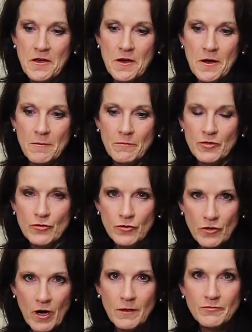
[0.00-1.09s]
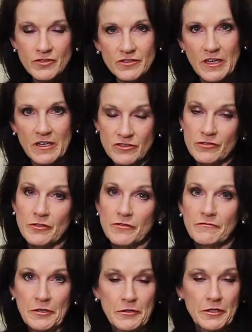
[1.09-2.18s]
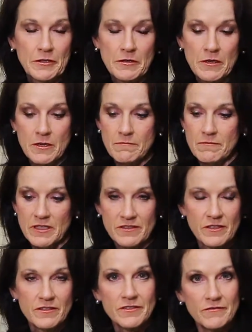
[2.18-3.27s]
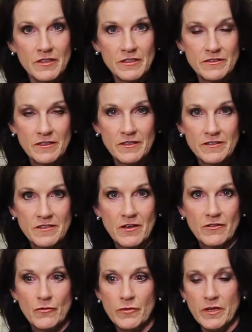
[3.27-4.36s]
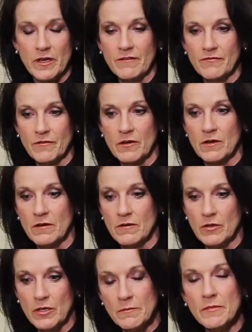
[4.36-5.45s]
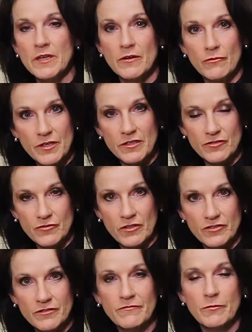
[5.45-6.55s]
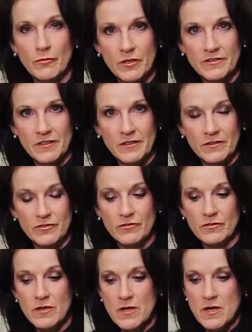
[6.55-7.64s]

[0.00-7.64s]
Your options actually are very extensive these days now that we have immediate reconstruction for breast cancer.